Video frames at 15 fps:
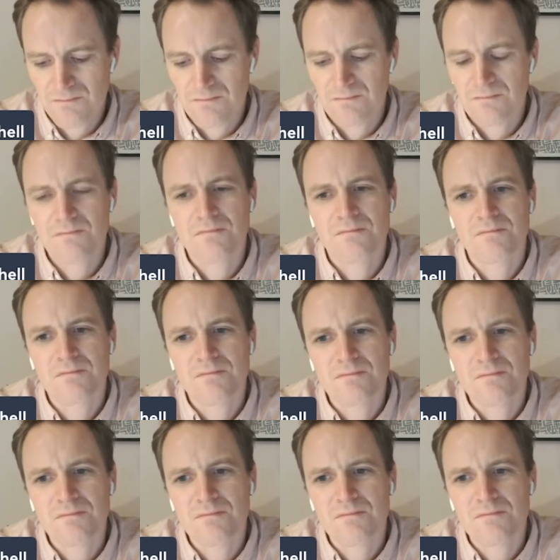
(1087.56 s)

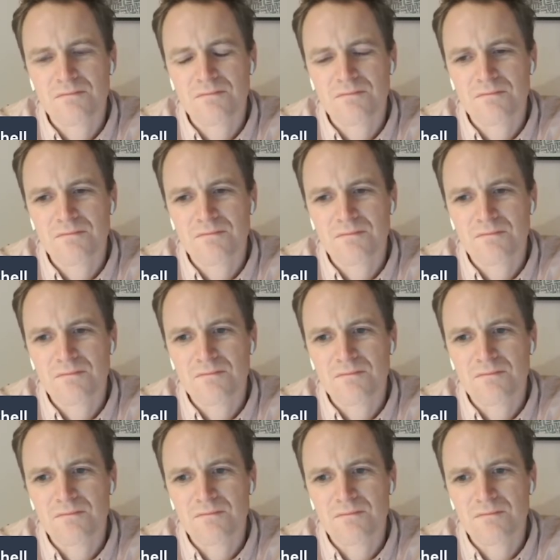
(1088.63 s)

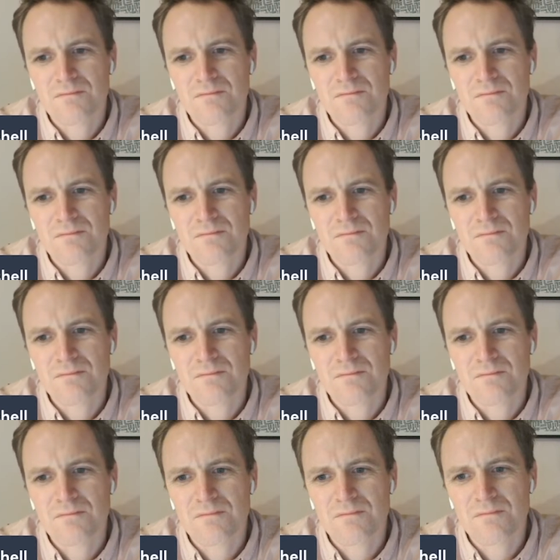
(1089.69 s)

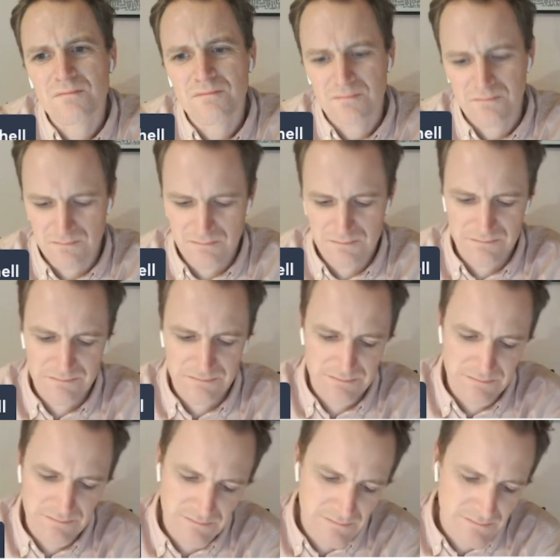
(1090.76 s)

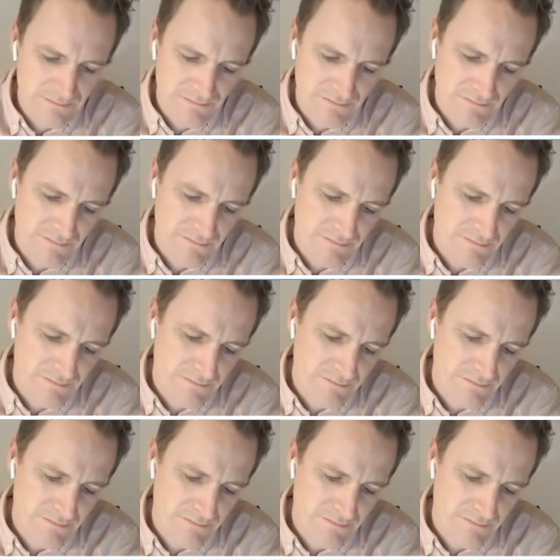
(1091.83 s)
The person shown says nothing.